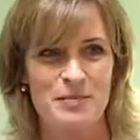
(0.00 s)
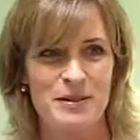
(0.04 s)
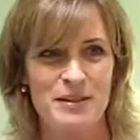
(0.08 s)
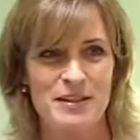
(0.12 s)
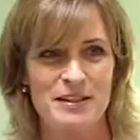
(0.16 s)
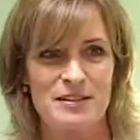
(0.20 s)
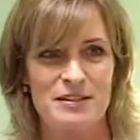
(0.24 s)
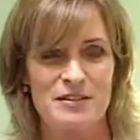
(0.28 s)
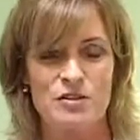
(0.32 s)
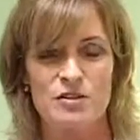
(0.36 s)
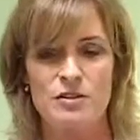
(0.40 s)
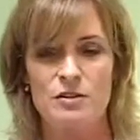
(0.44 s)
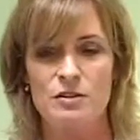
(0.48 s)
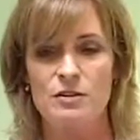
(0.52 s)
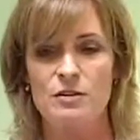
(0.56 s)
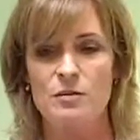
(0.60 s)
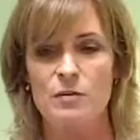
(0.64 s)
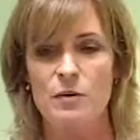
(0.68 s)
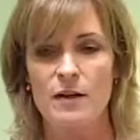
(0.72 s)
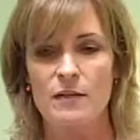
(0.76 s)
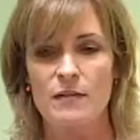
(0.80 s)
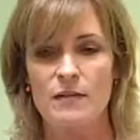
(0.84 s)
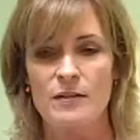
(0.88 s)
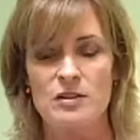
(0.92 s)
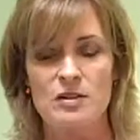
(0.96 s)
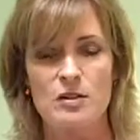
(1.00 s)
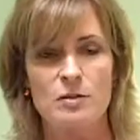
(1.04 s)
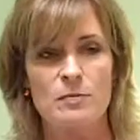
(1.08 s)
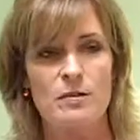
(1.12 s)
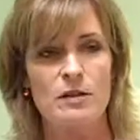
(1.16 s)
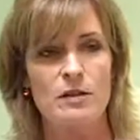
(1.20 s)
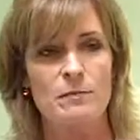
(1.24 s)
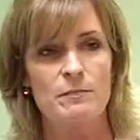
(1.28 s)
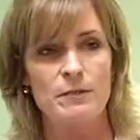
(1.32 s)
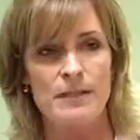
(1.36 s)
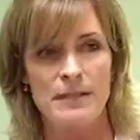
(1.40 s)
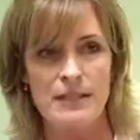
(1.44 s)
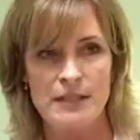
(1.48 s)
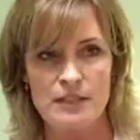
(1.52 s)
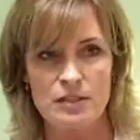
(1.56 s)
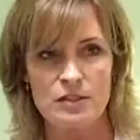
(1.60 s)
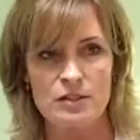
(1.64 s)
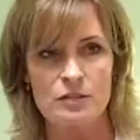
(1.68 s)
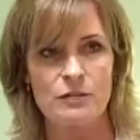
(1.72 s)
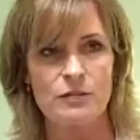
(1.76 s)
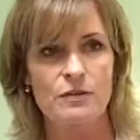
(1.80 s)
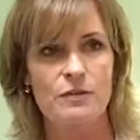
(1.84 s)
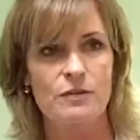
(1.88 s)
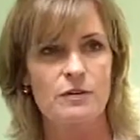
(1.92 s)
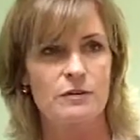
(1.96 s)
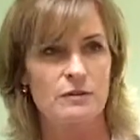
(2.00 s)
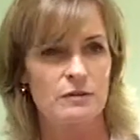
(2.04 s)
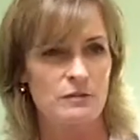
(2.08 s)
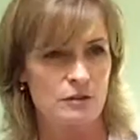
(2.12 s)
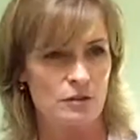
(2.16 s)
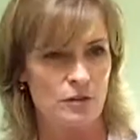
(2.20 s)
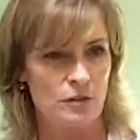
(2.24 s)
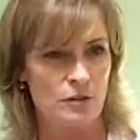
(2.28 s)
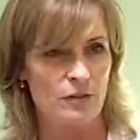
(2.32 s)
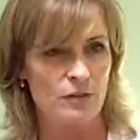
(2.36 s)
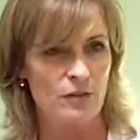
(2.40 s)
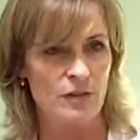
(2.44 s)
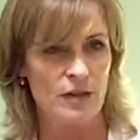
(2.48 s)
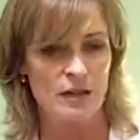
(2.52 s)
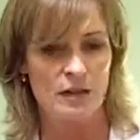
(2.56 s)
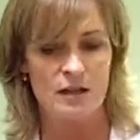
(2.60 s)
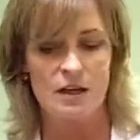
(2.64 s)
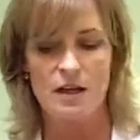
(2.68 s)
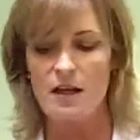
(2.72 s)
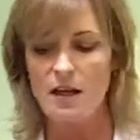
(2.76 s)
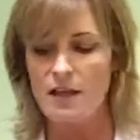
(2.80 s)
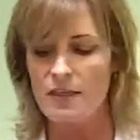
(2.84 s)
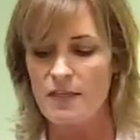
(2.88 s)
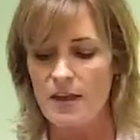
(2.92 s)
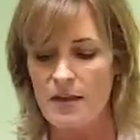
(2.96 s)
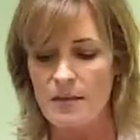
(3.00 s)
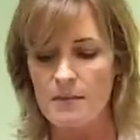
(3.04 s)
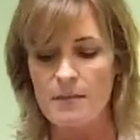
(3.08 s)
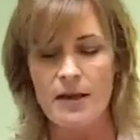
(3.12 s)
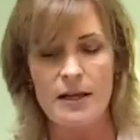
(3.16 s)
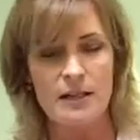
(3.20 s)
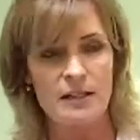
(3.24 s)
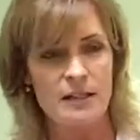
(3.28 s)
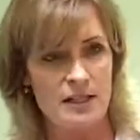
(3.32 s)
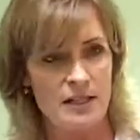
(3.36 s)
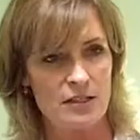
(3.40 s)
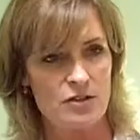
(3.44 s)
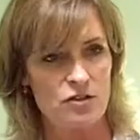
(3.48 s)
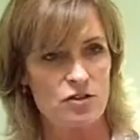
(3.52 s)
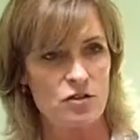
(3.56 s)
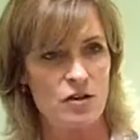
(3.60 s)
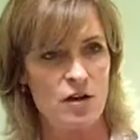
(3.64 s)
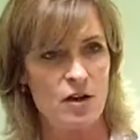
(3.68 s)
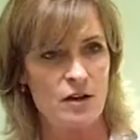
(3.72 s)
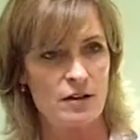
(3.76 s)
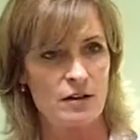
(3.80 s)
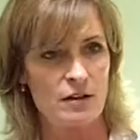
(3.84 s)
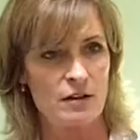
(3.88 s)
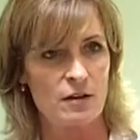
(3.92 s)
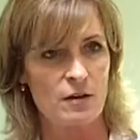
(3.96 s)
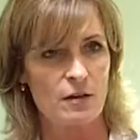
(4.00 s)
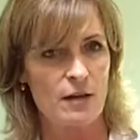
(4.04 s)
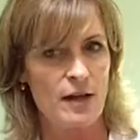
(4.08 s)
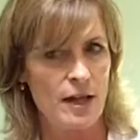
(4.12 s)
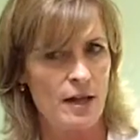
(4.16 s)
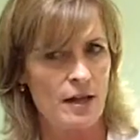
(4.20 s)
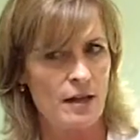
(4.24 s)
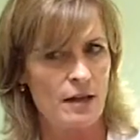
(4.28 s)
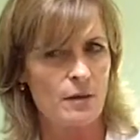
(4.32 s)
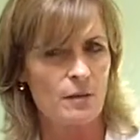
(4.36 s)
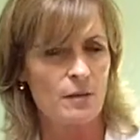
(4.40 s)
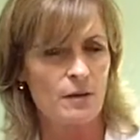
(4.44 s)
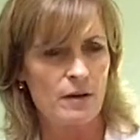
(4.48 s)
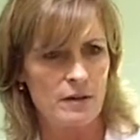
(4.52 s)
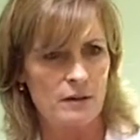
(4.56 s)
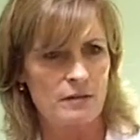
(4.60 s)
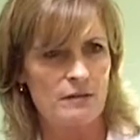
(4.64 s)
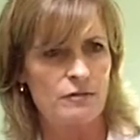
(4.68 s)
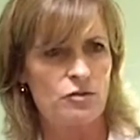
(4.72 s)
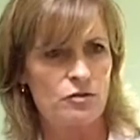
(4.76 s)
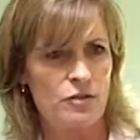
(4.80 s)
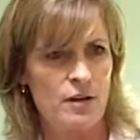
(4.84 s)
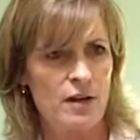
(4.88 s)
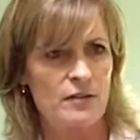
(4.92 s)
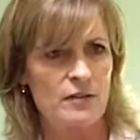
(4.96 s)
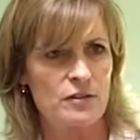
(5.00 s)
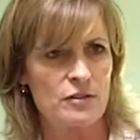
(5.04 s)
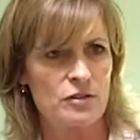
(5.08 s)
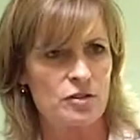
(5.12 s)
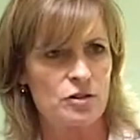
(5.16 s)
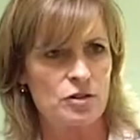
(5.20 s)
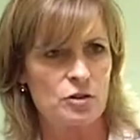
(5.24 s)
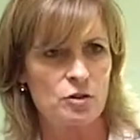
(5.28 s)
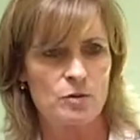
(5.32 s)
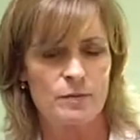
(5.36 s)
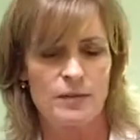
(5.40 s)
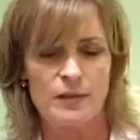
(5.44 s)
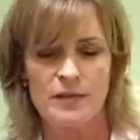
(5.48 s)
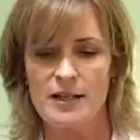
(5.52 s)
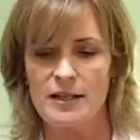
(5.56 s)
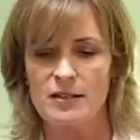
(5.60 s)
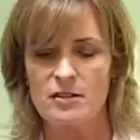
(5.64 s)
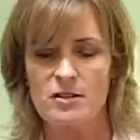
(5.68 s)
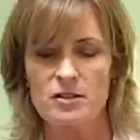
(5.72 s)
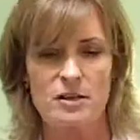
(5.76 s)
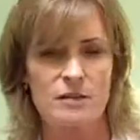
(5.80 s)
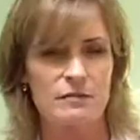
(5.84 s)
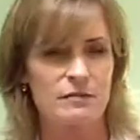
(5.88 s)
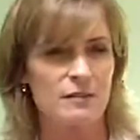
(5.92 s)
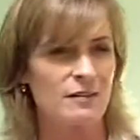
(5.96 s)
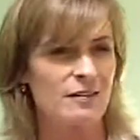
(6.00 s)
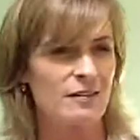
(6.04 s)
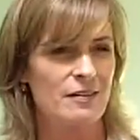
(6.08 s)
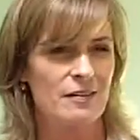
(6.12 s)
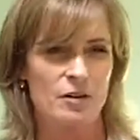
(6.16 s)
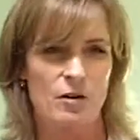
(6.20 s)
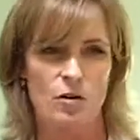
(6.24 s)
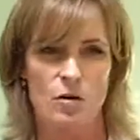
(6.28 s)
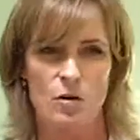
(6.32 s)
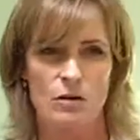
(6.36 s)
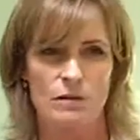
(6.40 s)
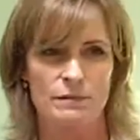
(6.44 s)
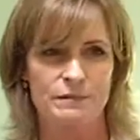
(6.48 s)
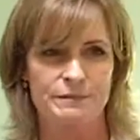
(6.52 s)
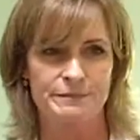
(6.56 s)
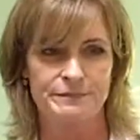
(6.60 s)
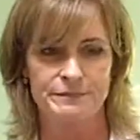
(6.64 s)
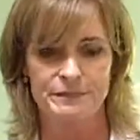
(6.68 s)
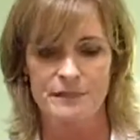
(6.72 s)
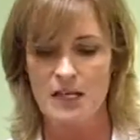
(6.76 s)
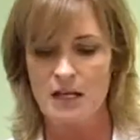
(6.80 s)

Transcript: because you want this to be a peaceful, good thing. They might catch on and go, hey, I want to try this too, but that's not really the goal.